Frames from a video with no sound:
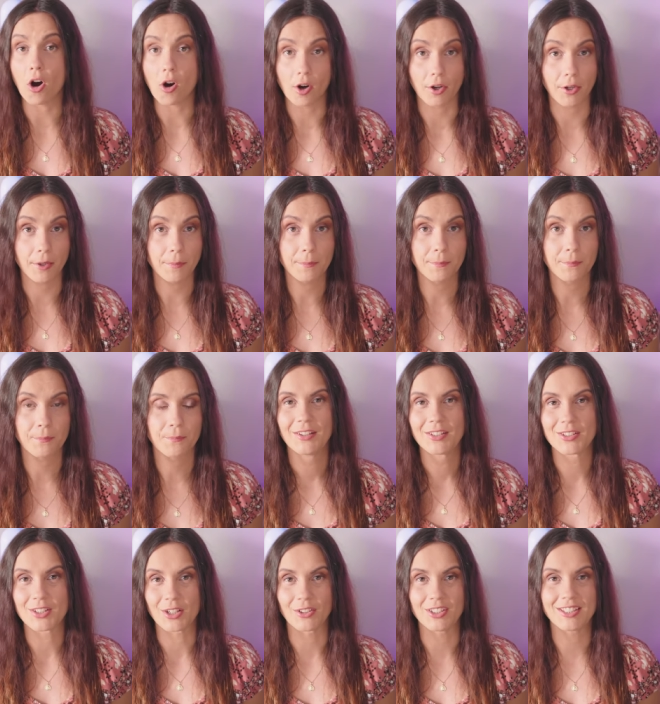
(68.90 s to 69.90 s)
oj.
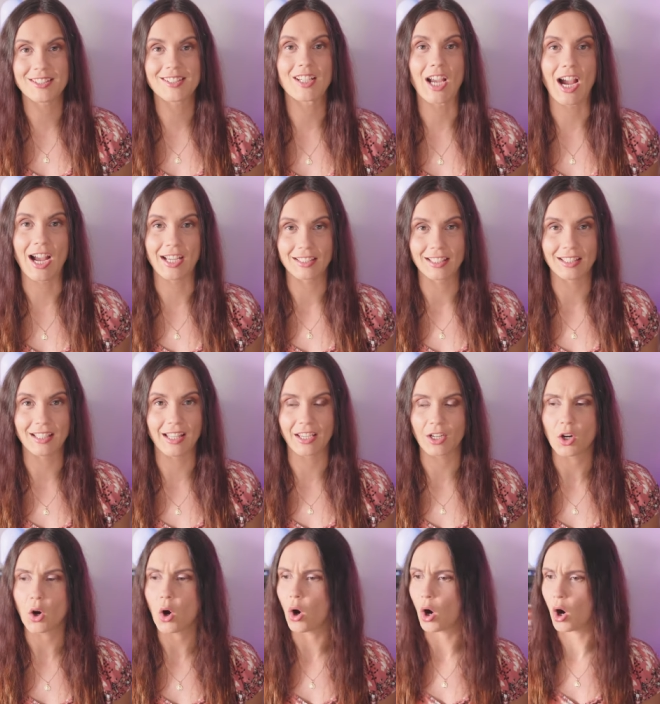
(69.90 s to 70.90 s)
So it's kind of
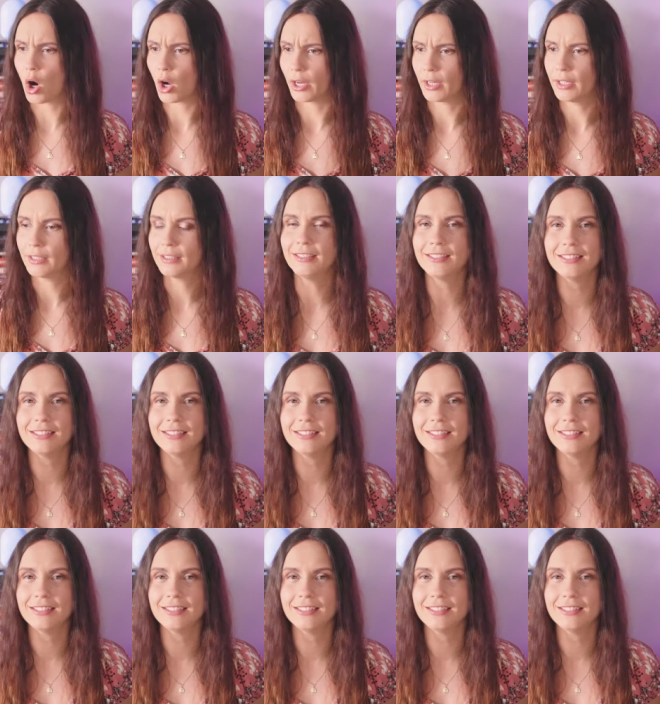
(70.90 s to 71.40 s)
like oj.